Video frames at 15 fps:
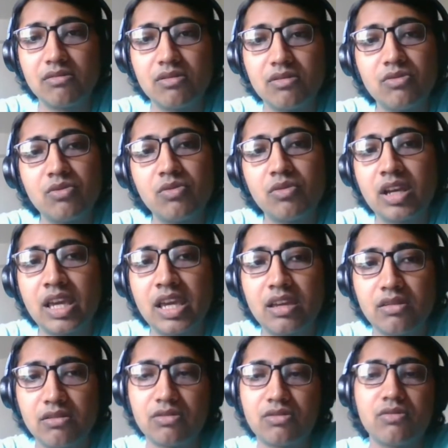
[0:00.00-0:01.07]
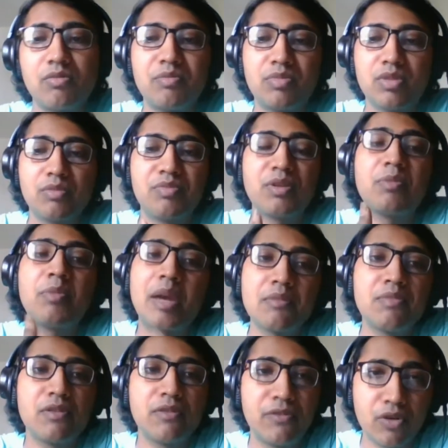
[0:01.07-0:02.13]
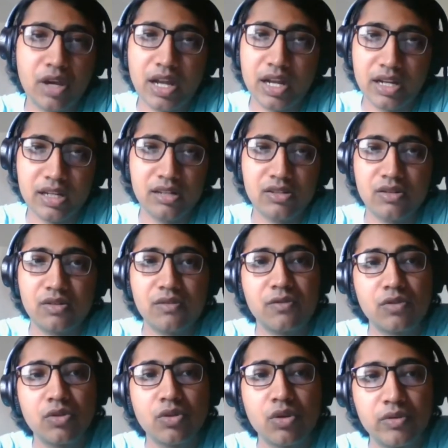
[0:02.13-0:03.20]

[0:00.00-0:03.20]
you prepare beforehand and sort of